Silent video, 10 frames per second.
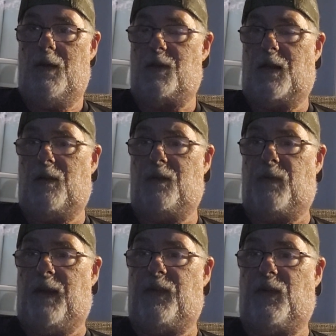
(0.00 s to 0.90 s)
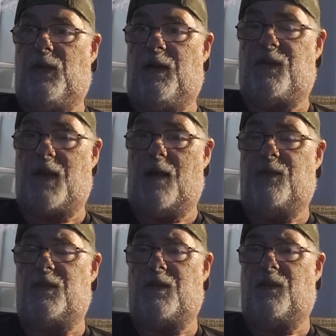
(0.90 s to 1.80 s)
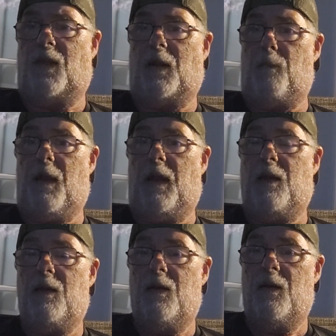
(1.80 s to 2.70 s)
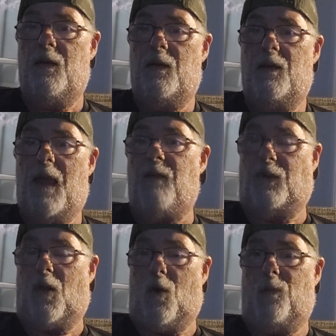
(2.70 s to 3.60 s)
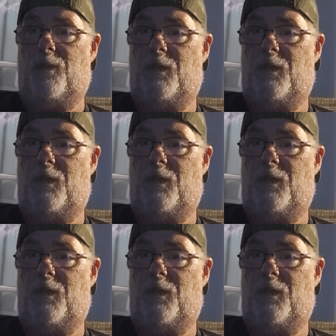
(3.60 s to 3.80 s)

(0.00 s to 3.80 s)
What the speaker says: It's basically the size of like a big envelope.